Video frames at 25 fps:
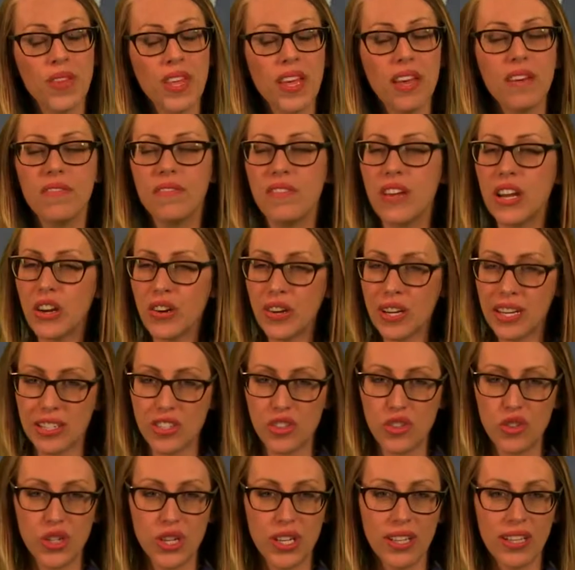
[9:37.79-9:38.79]
various
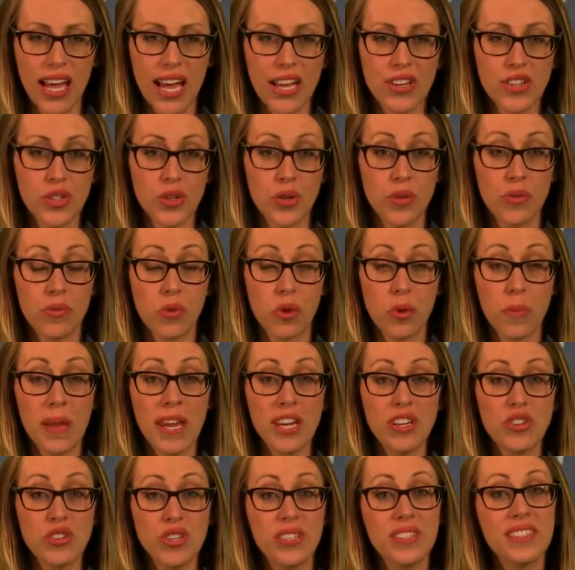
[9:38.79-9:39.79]
geological
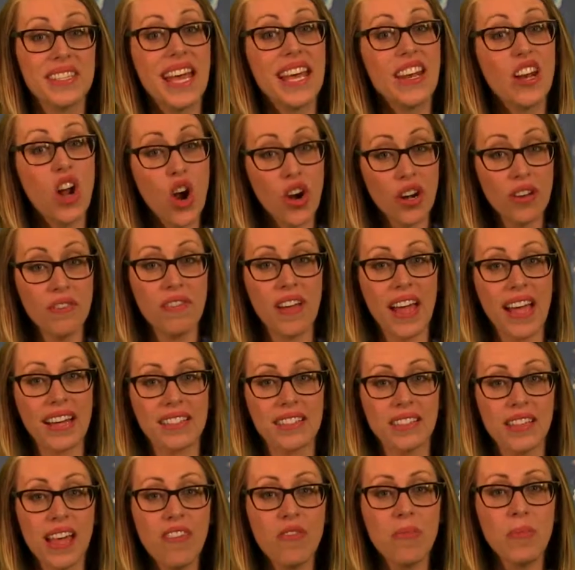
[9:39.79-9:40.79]
formations, and artifacts
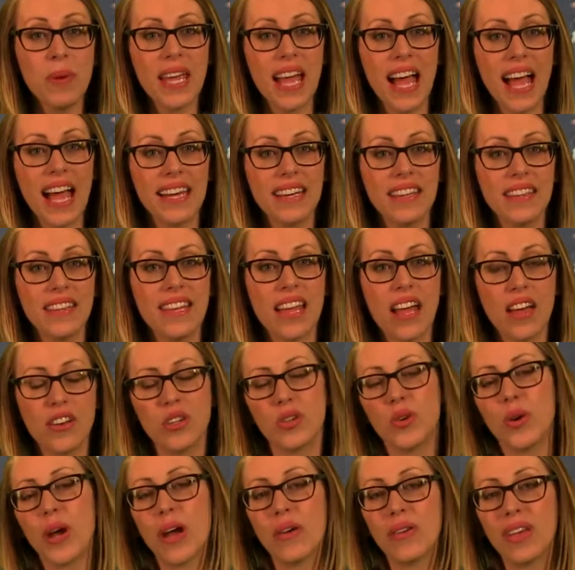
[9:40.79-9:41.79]
left behind in the
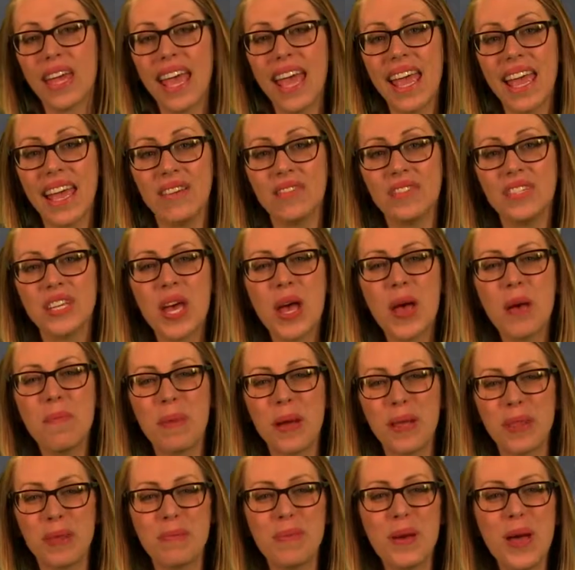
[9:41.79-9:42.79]
underground caves by
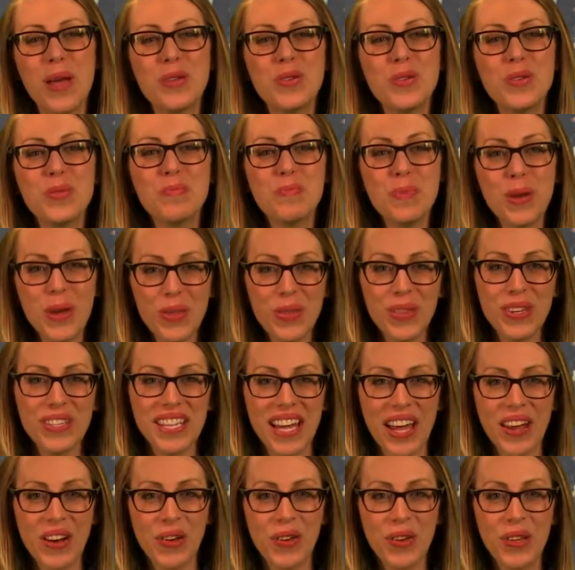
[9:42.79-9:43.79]
the men who built the
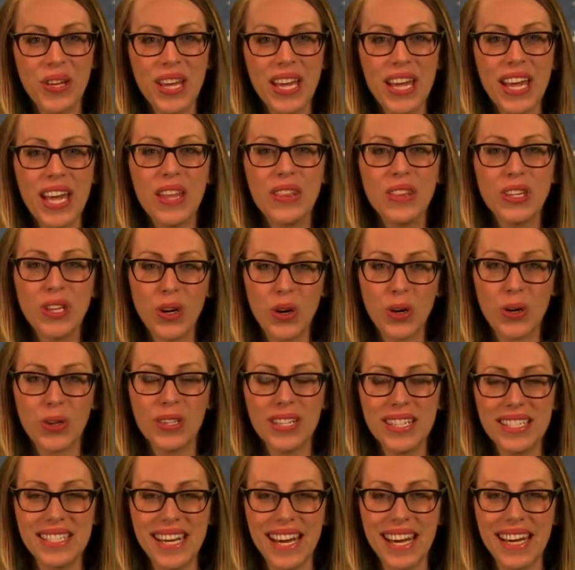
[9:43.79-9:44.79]
tunnel in the early
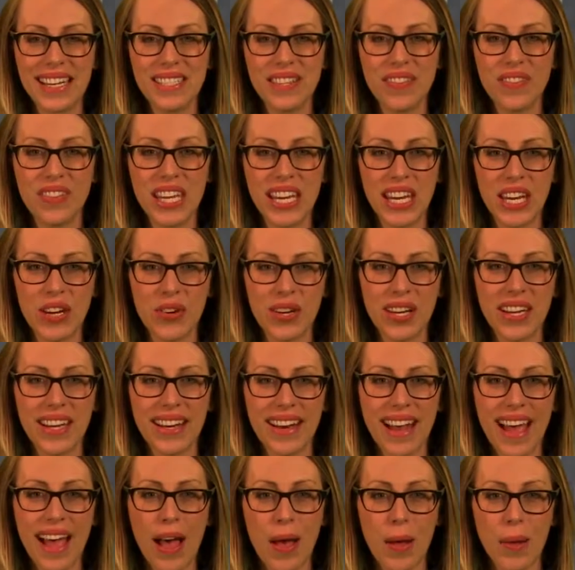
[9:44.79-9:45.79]
days of the Erie
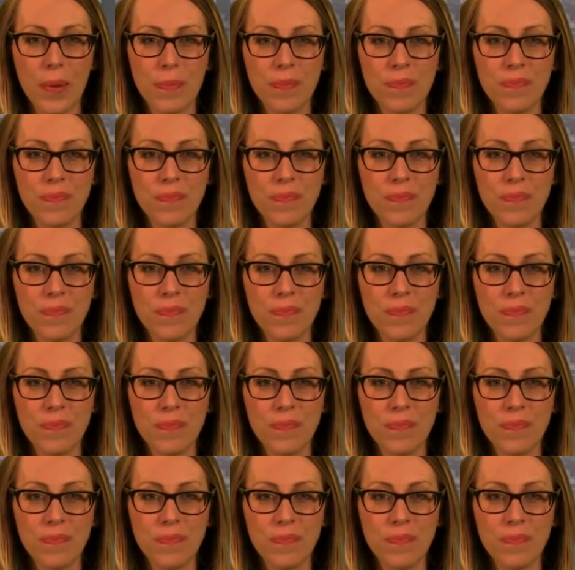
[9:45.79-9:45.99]
Canal.